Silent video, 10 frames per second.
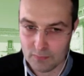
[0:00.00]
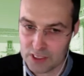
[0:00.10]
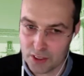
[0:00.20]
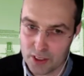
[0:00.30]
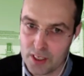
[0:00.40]

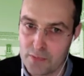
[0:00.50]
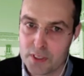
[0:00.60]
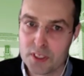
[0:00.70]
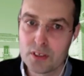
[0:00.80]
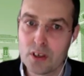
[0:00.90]
So the
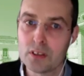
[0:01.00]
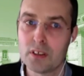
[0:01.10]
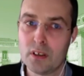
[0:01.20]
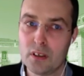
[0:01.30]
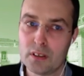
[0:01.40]
difference in
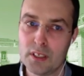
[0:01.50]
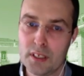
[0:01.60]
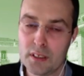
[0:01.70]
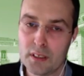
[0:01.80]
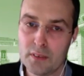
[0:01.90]
all
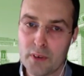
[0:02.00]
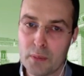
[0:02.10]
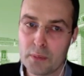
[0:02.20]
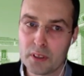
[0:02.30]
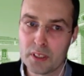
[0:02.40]
the
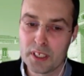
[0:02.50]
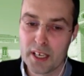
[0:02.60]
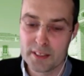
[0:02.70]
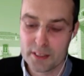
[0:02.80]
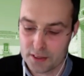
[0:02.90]
environmental
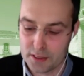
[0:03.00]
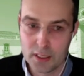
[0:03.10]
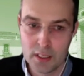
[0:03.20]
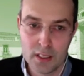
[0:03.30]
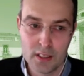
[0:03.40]
indicators
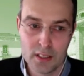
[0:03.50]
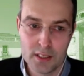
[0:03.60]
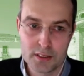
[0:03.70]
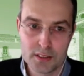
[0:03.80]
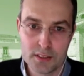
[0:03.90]

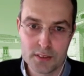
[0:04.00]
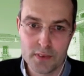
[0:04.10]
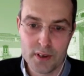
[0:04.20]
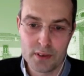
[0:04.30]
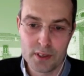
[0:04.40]
is
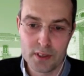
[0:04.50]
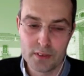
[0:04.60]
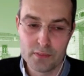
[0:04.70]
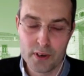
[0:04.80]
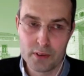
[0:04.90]
very,
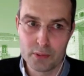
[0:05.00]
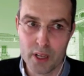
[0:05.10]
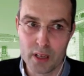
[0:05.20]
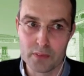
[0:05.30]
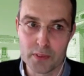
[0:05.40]
very
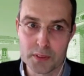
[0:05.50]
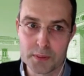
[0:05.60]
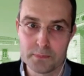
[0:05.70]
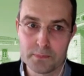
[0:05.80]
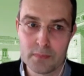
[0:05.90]
relevant.
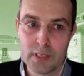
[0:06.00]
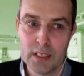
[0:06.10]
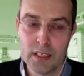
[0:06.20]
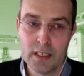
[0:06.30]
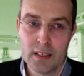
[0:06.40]

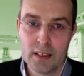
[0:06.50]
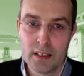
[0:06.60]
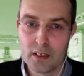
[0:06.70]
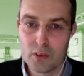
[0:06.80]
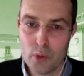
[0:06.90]

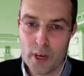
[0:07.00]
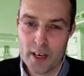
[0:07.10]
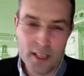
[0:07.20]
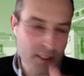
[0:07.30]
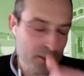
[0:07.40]
One
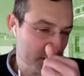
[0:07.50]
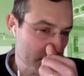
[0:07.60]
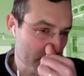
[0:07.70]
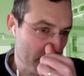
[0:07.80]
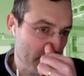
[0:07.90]

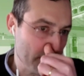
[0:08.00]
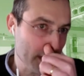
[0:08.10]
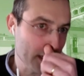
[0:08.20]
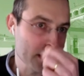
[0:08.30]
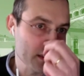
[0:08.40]
interesting
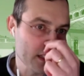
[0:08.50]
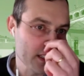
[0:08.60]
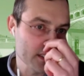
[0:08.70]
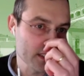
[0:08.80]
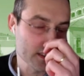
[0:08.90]
thing
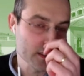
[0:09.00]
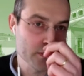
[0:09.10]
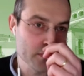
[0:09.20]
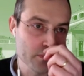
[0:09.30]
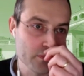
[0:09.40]
is
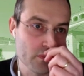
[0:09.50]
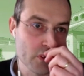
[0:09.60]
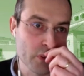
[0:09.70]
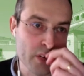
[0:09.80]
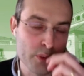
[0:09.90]

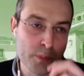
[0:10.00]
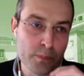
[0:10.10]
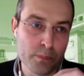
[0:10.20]
when we